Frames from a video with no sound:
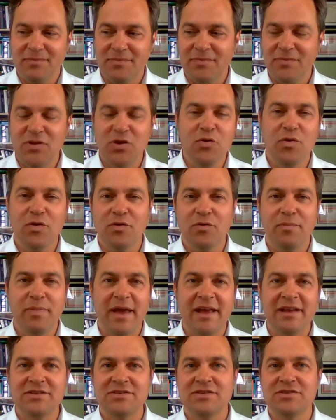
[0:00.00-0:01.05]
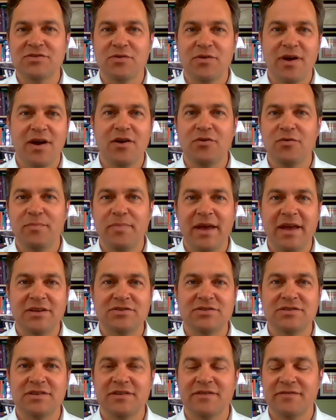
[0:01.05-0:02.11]
200 pages or 100
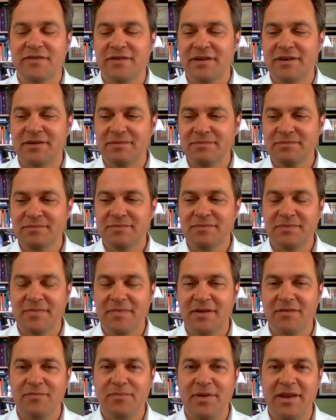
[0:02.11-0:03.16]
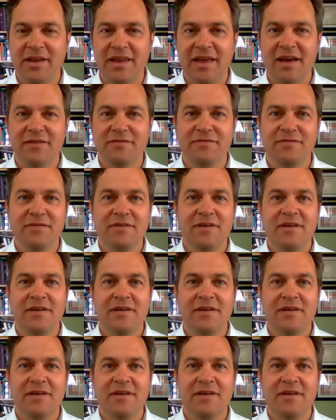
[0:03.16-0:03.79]
pages of PDF